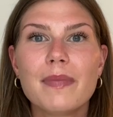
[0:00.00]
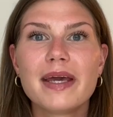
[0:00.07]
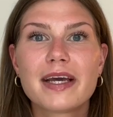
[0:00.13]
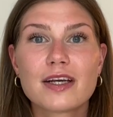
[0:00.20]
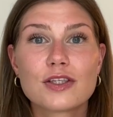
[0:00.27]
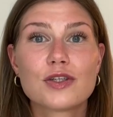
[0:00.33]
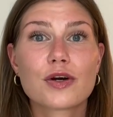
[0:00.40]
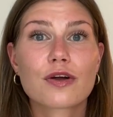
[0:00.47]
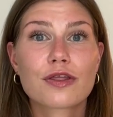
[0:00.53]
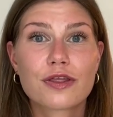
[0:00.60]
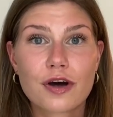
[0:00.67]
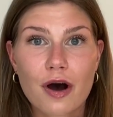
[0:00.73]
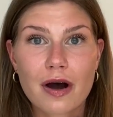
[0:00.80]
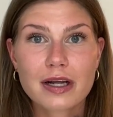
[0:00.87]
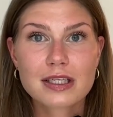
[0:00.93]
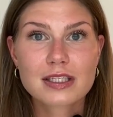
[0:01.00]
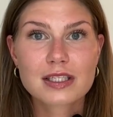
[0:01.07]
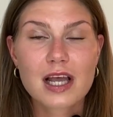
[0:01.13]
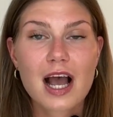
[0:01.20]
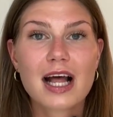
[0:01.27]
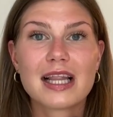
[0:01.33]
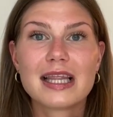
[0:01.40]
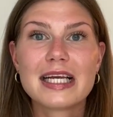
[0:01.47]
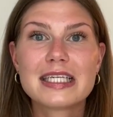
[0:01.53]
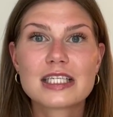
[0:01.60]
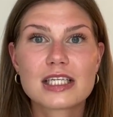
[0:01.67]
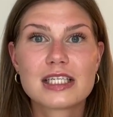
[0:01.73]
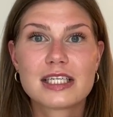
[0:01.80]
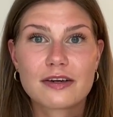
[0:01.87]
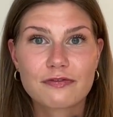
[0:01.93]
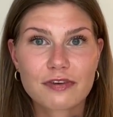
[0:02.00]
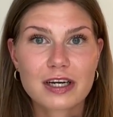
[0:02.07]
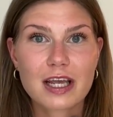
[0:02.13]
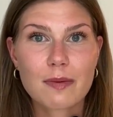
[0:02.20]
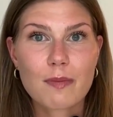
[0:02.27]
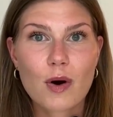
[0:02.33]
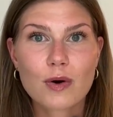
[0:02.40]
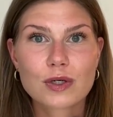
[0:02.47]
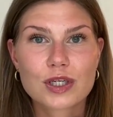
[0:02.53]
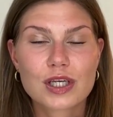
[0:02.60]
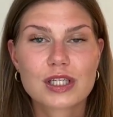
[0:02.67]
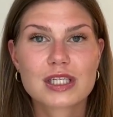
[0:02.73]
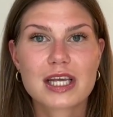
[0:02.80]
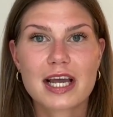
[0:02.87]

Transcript: Because your thoughts lead to different emotions,